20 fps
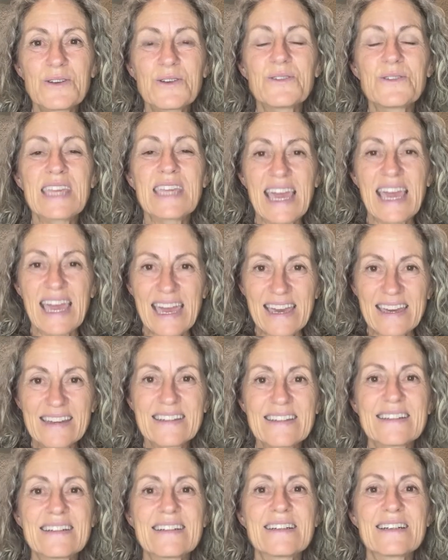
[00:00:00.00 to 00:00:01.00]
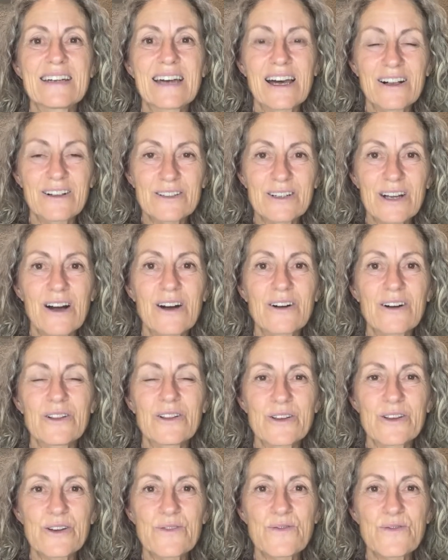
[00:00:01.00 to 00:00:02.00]
Yeah, I'll go
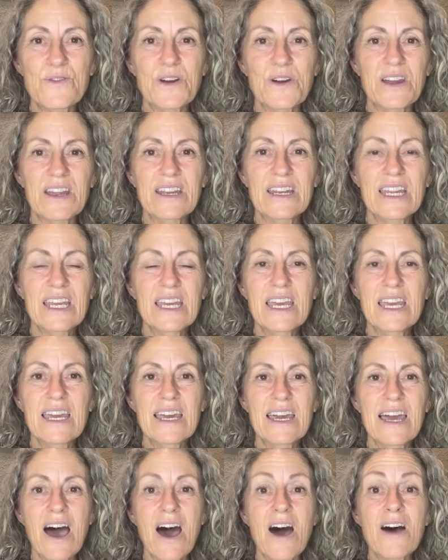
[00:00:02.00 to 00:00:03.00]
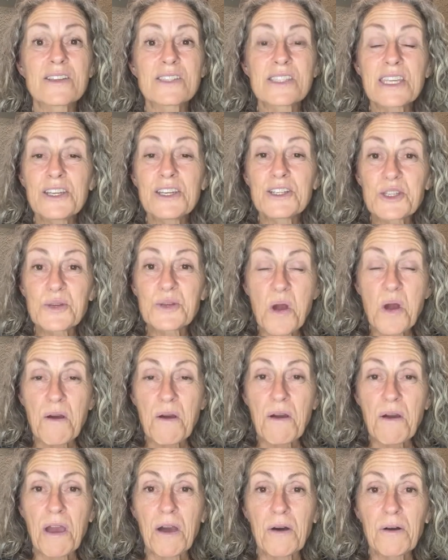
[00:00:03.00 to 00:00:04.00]
look for it. I'll see you
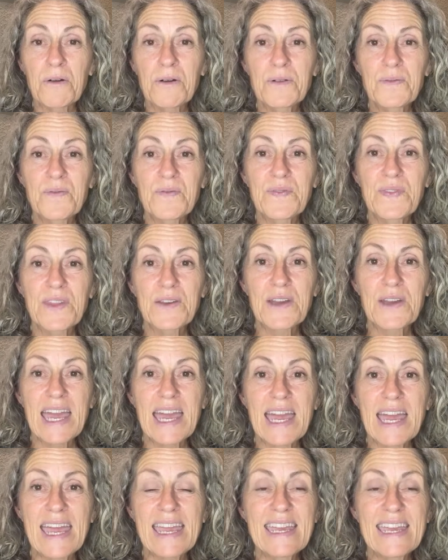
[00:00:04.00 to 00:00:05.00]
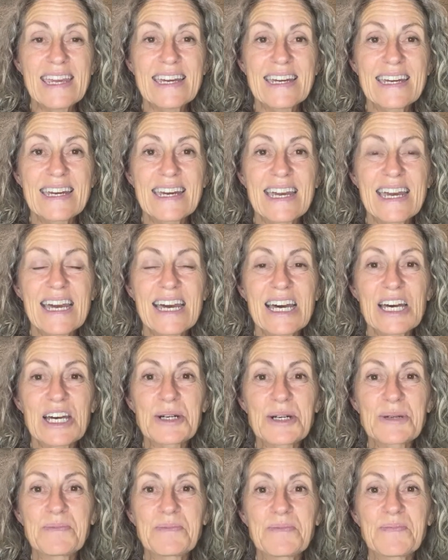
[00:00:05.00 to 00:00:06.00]
tomorrow. Okay.
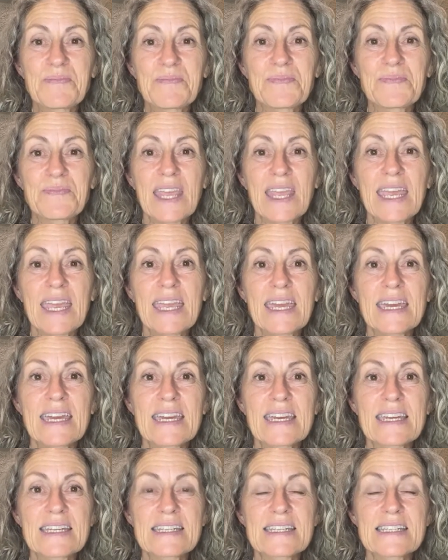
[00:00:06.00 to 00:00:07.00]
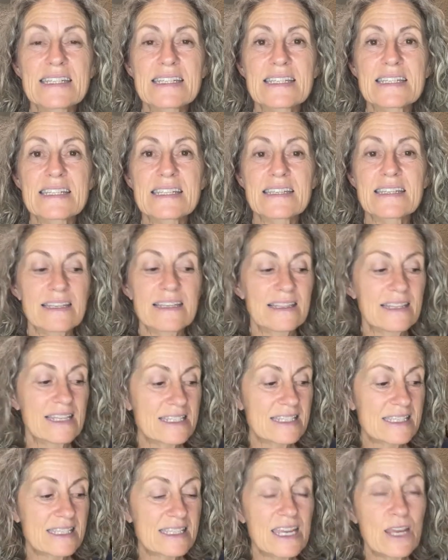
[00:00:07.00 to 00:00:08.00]
And
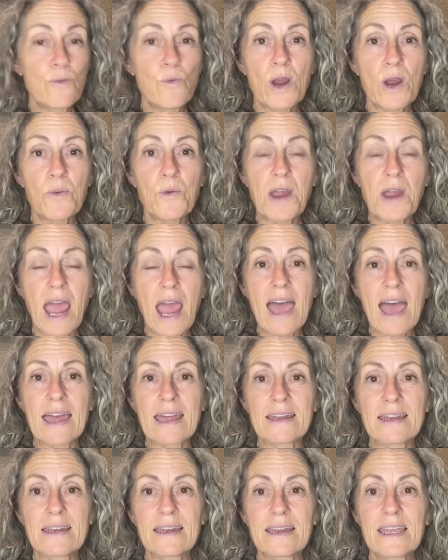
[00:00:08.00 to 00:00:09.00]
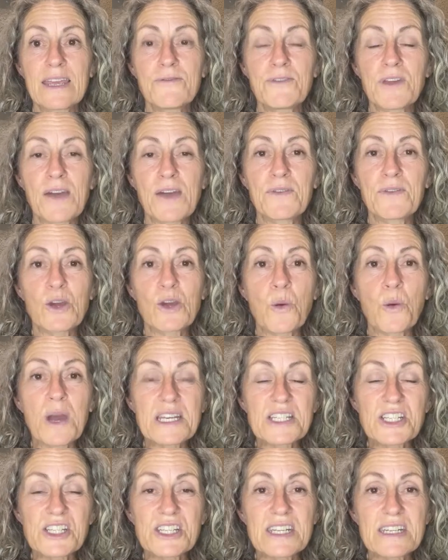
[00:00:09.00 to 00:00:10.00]
let's see where we're at. If you have any
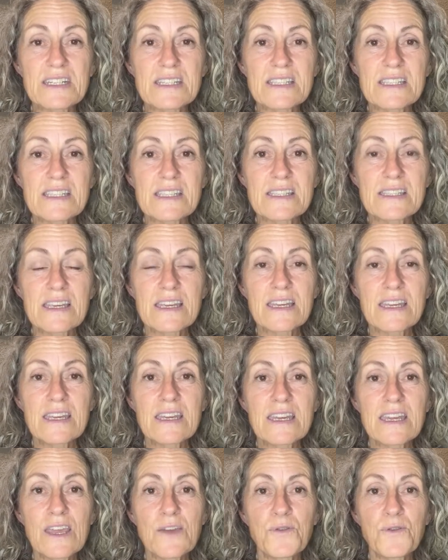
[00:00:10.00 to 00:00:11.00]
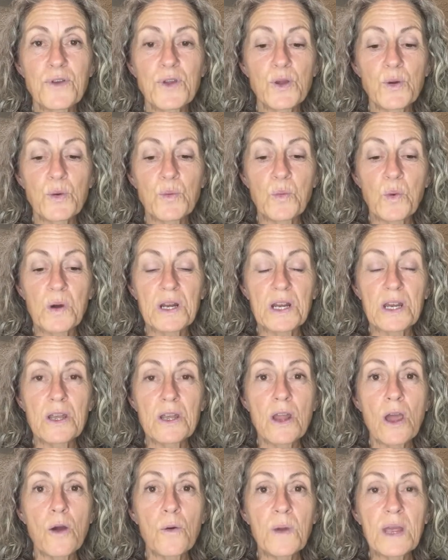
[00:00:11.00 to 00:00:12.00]
questions, if you want to
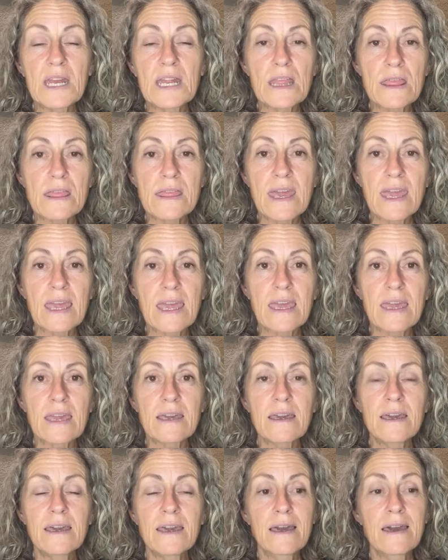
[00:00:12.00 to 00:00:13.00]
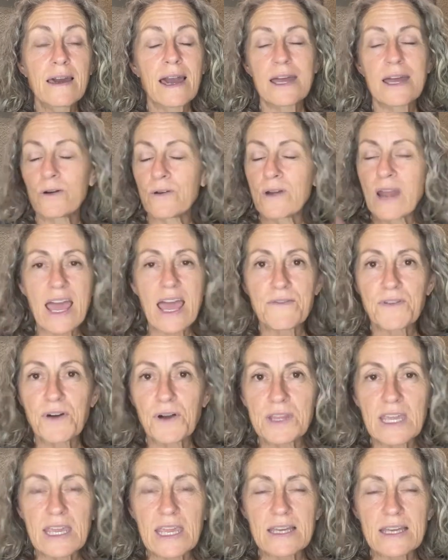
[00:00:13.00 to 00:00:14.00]
know anything, I don't have all
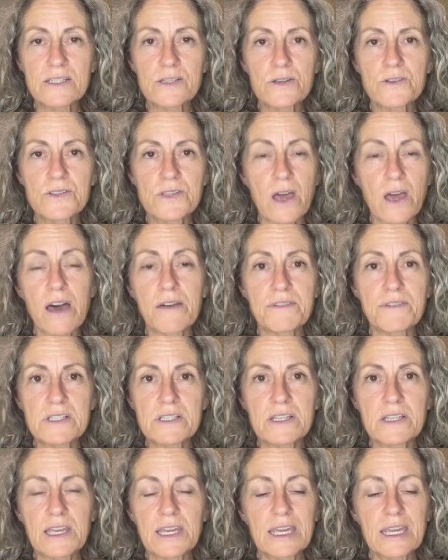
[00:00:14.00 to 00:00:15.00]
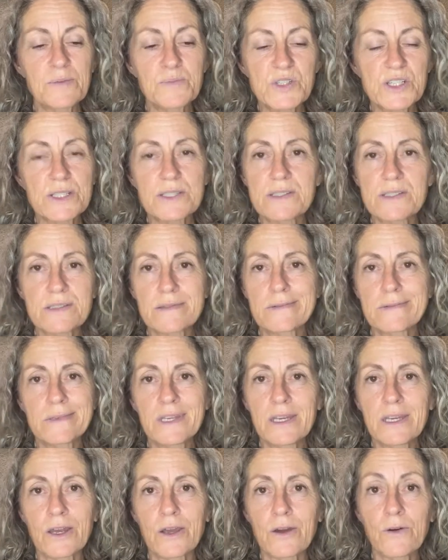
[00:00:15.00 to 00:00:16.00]
the answers, obviously. I'm just,
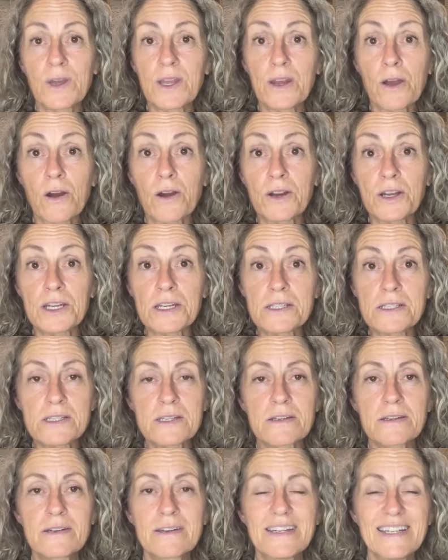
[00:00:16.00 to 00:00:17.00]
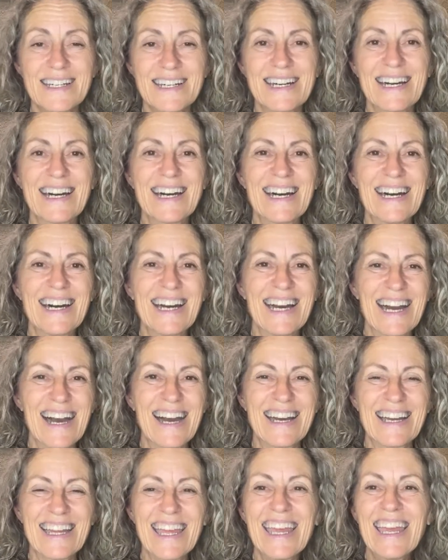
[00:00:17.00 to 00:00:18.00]
an artist
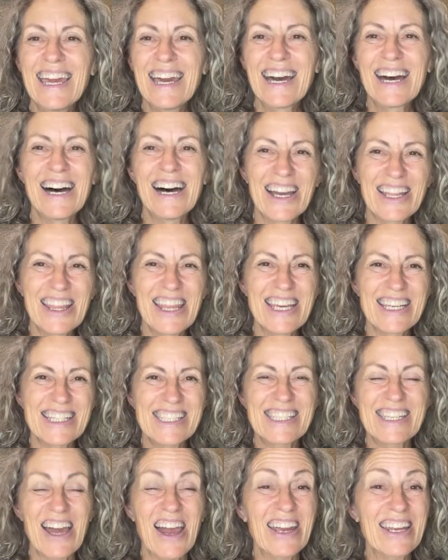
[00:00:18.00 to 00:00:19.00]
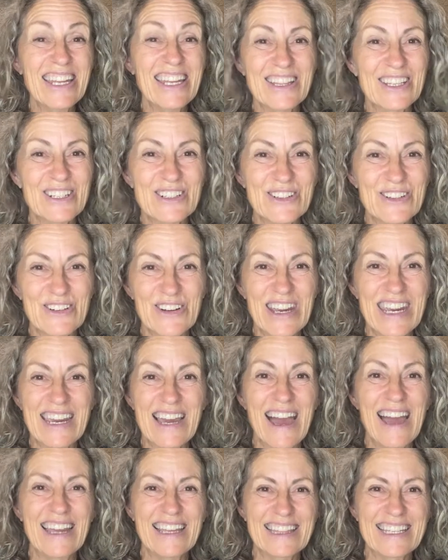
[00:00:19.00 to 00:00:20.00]
on this tiny little Greek
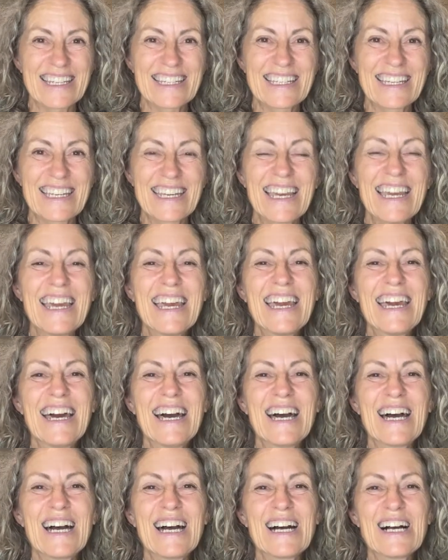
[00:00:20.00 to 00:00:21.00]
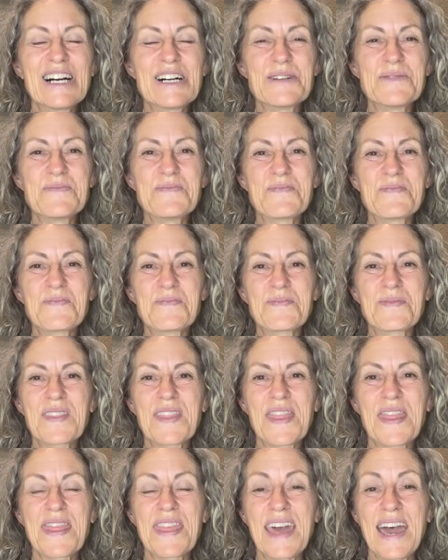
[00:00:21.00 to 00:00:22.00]
island
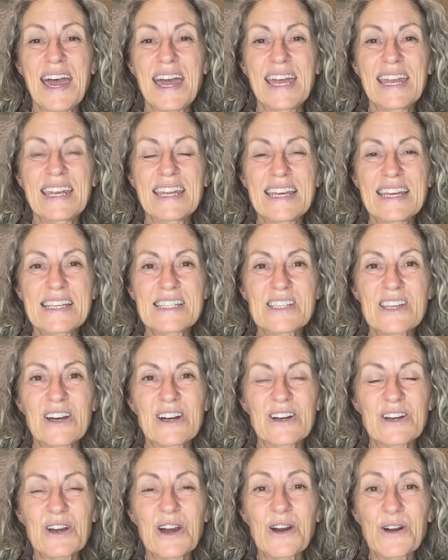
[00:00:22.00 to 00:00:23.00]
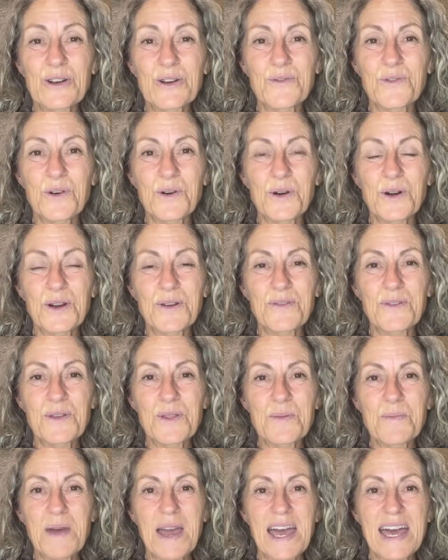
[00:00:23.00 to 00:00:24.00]
that has gone carnivore for the
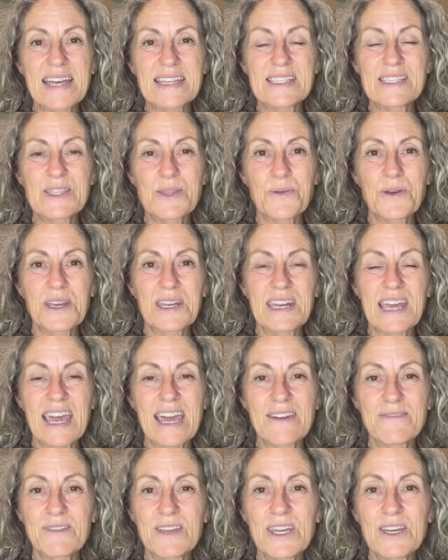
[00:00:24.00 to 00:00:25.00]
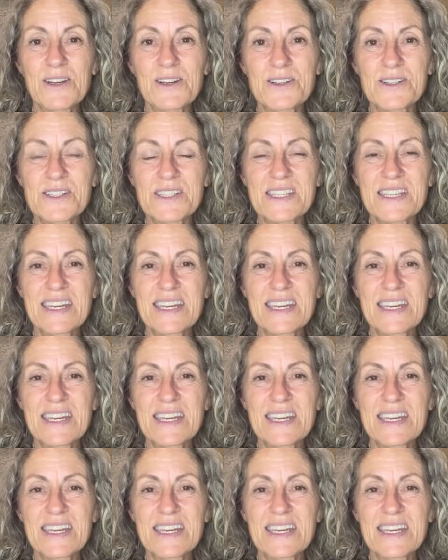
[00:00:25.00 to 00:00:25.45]
past 3.5 years.